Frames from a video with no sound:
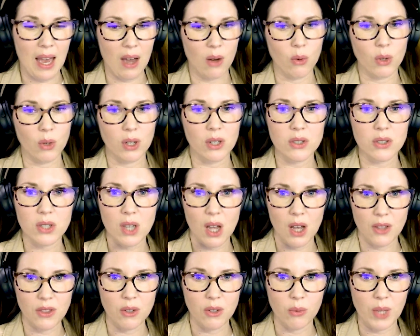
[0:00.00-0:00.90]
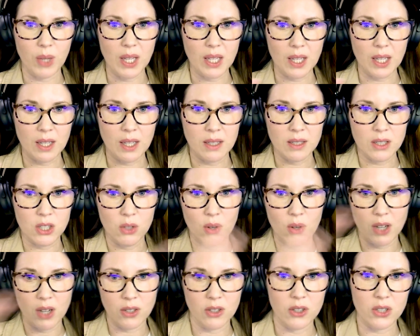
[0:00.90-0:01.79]
hours on the weekend
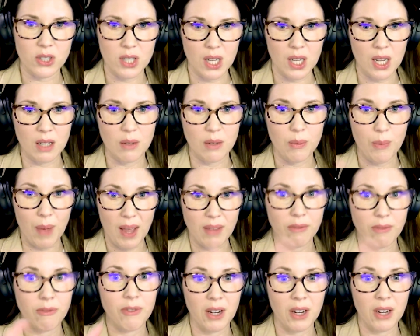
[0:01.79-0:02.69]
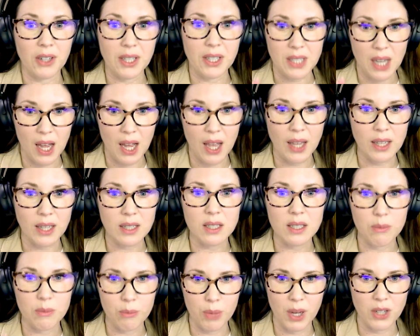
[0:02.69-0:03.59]
to understand my very
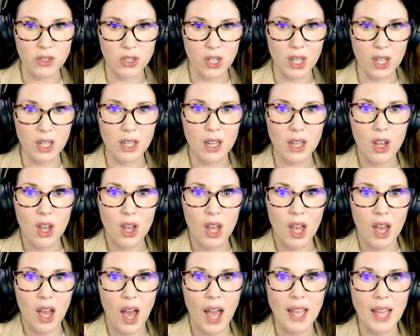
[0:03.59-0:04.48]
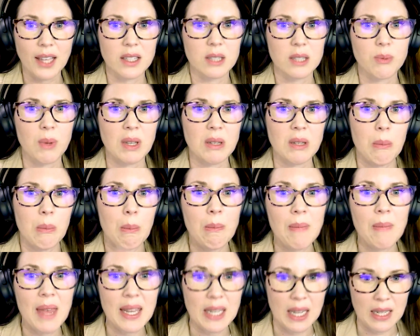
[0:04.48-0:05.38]
tight budget, I could spend
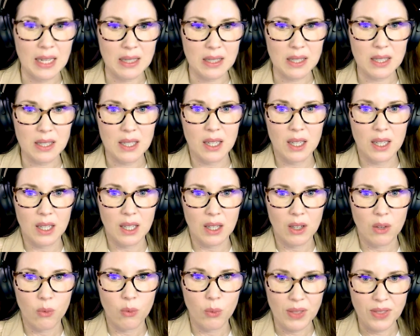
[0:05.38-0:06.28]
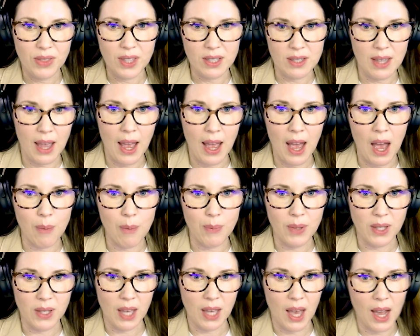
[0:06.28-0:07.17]
minutes with this app,
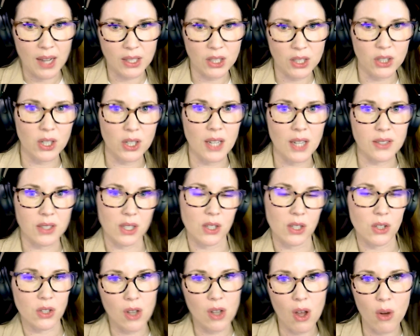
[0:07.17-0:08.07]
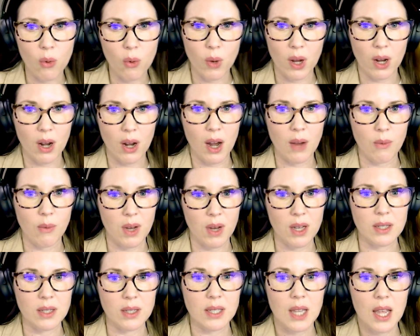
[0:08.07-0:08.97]
categorize it, know where I
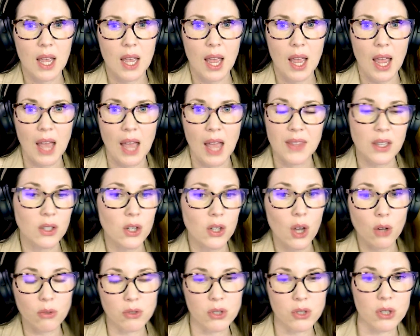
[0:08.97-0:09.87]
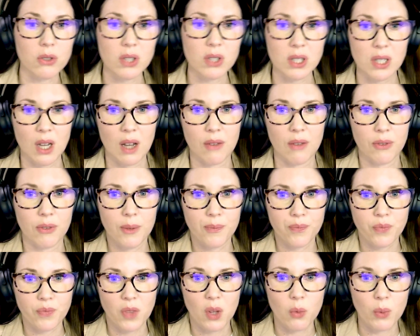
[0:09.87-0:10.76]
was, and then go do stuff
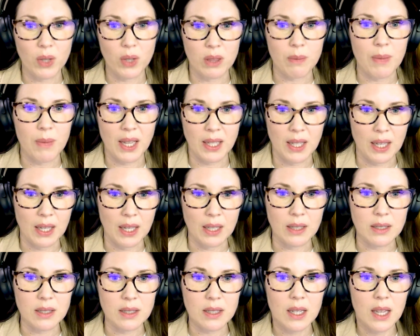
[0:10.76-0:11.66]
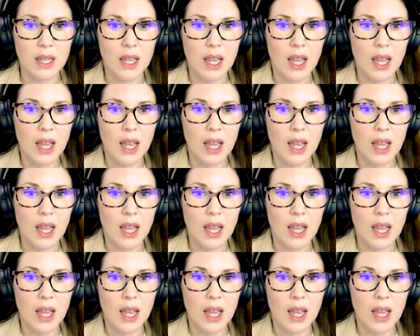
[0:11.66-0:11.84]
with my kids.